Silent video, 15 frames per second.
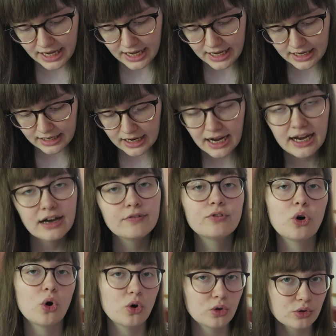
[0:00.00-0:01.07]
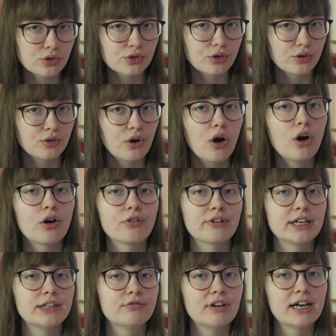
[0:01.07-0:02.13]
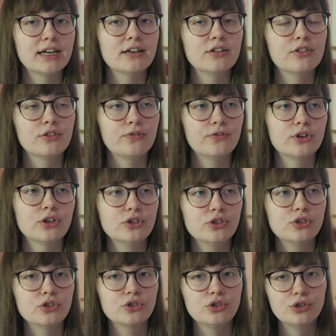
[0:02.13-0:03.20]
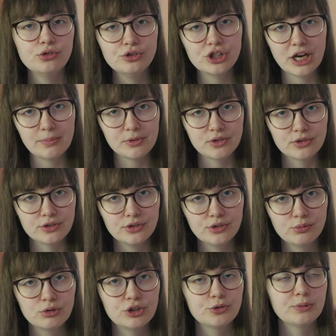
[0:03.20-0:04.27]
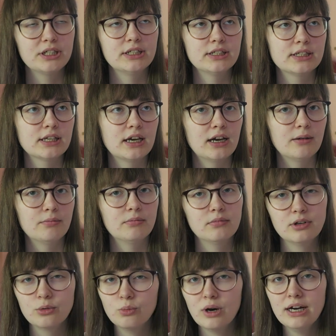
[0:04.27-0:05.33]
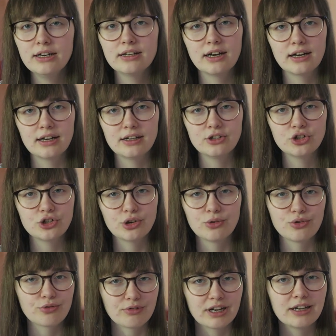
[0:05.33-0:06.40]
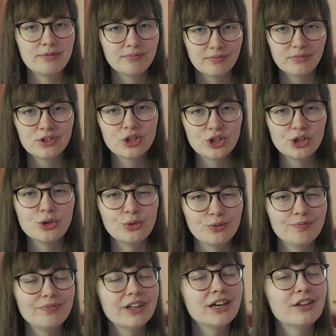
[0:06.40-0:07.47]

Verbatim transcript: And I have also already read the first two chapters, which means I'm... Why did I show three? Two.